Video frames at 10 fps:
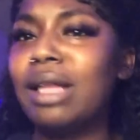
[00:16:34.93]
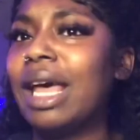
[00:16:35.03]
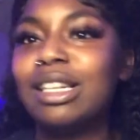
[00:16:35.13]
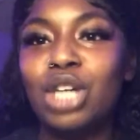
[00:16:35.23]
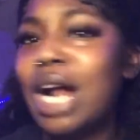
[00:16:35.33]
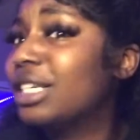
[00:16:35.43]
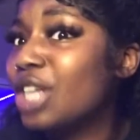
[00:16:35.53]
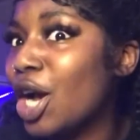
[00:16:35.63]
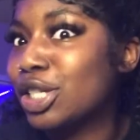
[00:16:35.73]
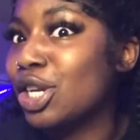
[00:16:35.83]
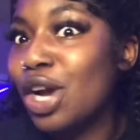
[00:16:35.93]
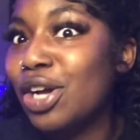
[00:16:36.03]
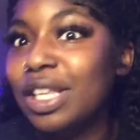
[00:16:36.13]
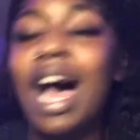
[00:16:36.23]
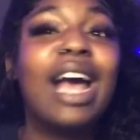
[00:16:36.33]
Like, trying to talk to her,
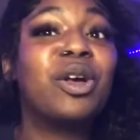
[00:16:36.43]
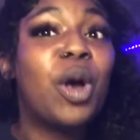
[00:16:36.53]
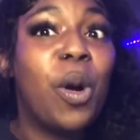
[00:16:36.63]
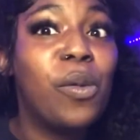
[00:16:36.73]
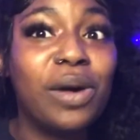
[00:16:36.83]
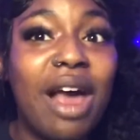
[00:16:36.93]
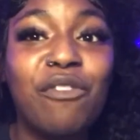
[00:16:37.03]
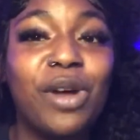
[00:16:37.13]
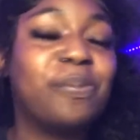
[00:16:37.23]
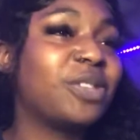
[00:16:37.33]
like, whatever.